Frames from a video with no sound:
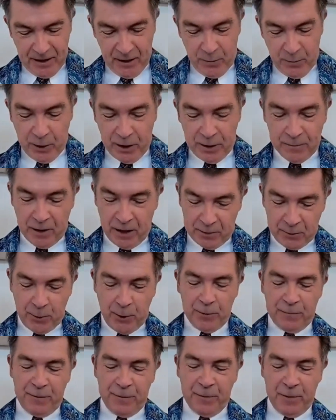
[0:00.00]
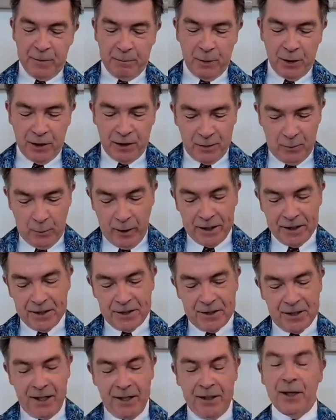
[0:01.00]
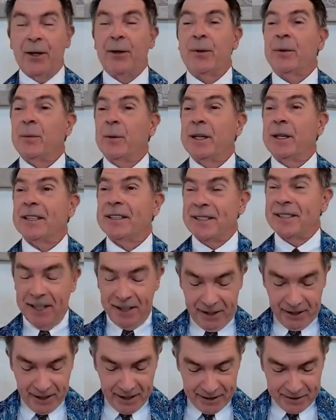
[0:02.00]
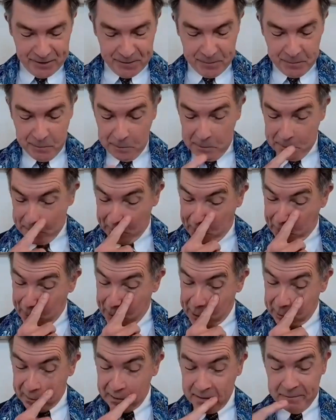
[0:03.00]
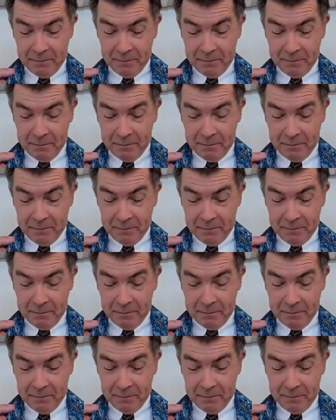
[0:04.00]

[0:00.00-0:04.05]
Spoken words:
Well, a quote from the book, When to Say No and When to Say Yes, quote,